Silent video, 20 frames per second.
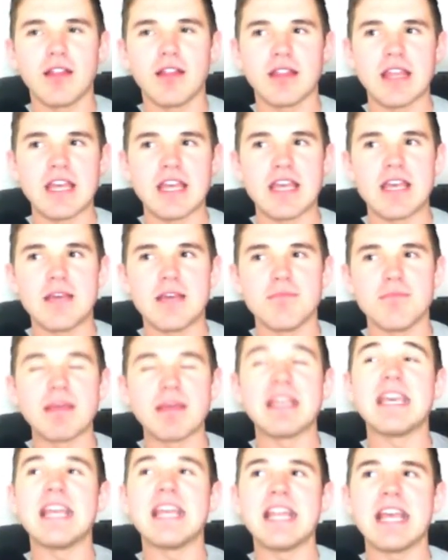the
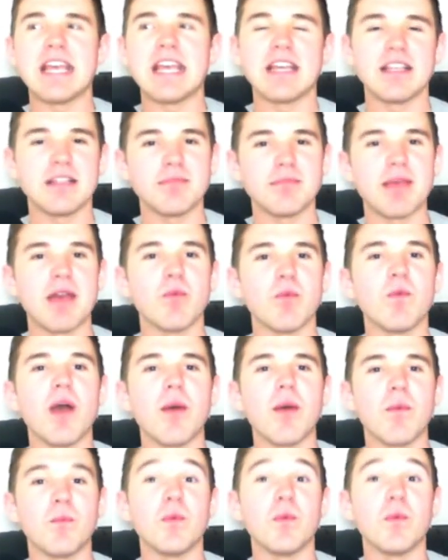beginning bit
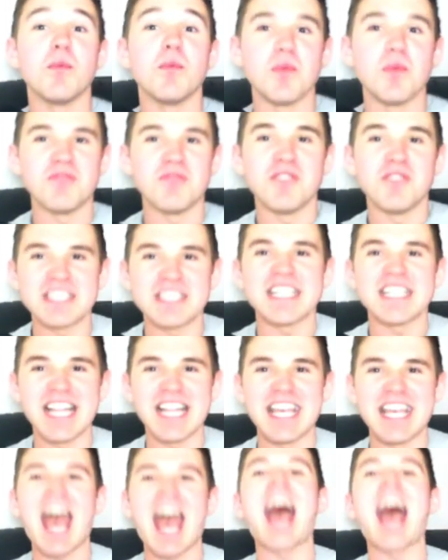where we
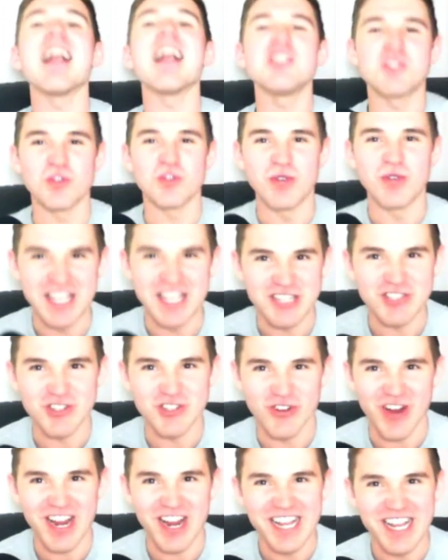physically get actual
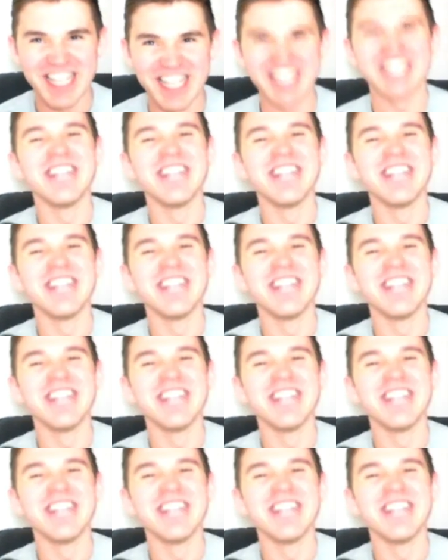history,